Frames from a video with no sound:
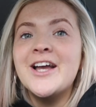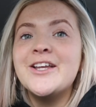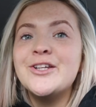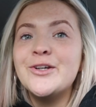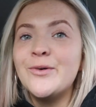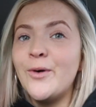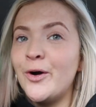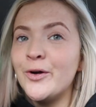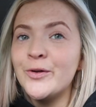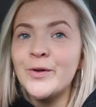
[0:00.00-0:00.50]

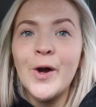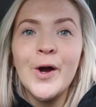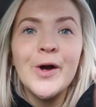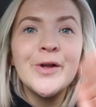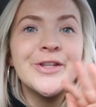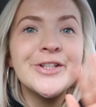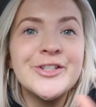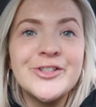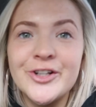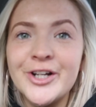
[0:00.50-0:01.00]
You all know
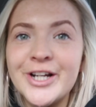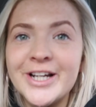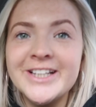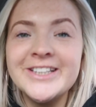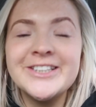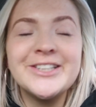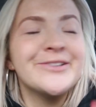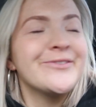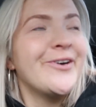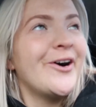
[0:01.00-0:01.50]
the drill,
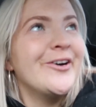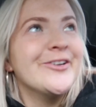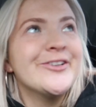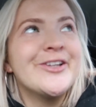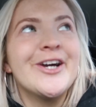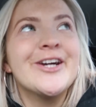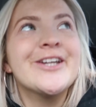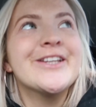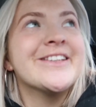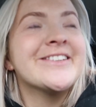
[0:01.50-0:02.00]
you all
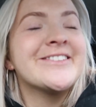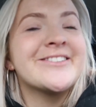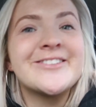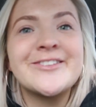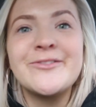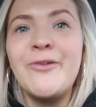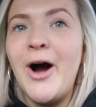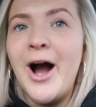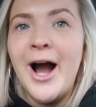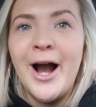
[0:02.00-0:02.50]
know this,
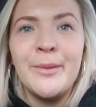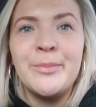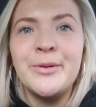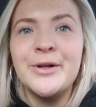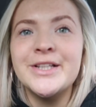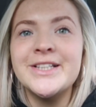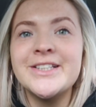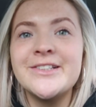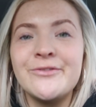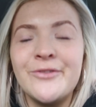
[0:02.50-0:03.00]
what
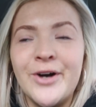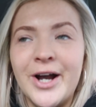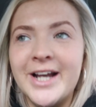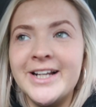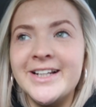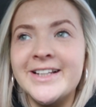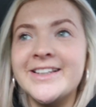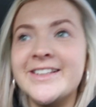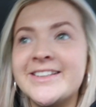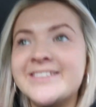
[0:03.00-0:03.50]
happens
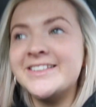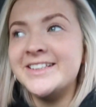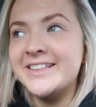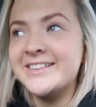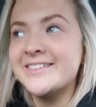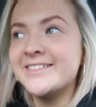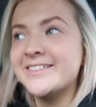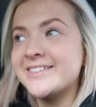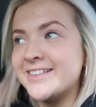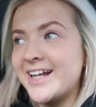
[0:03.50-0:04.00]
when the
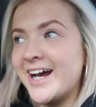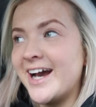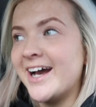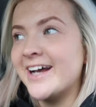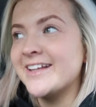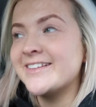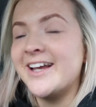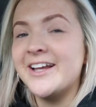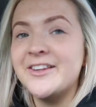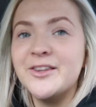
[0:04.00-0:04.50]
season
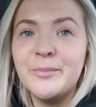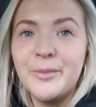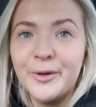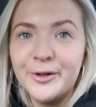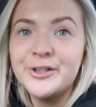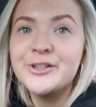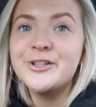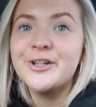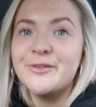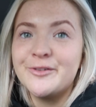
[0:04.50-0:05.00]
starts and the
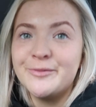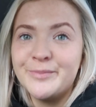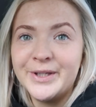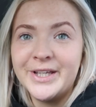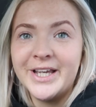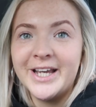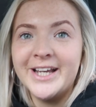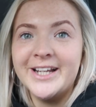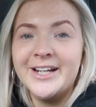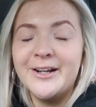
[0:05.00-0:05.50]
boat trips
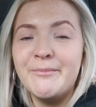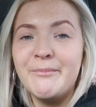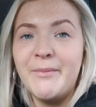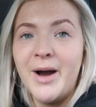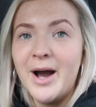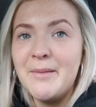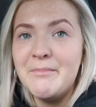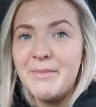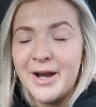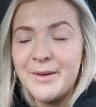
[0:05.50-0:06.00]
begin.
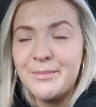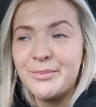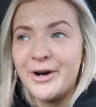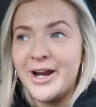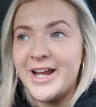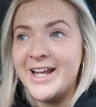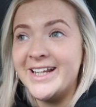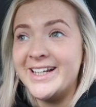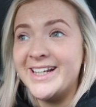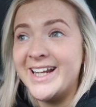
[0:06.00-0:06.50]
My
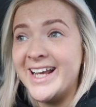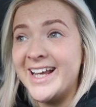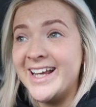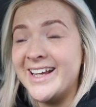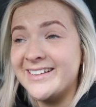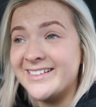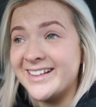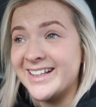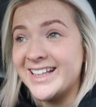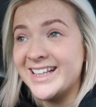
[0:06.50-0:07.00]
brain
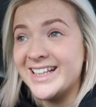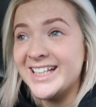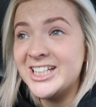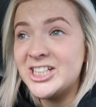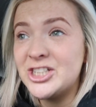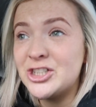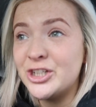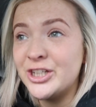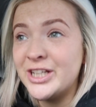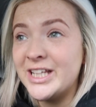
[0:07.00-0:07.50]
is
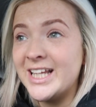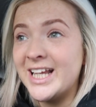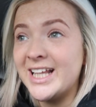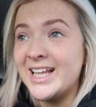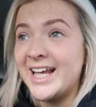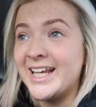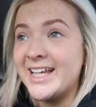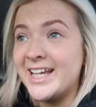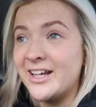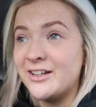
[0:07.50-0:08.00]
literally
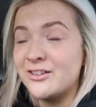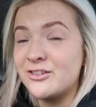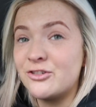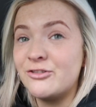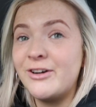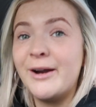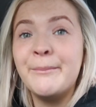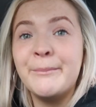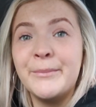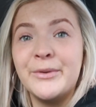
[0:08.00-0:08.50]
like a
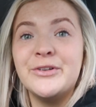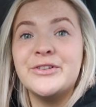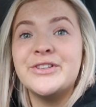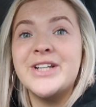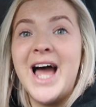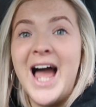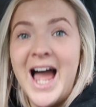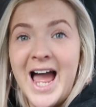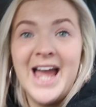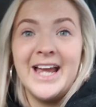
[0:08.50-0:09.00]
scrambled
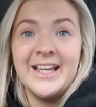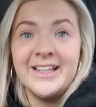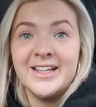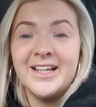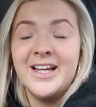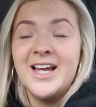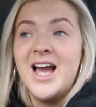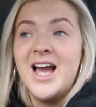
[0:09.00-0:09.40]
egg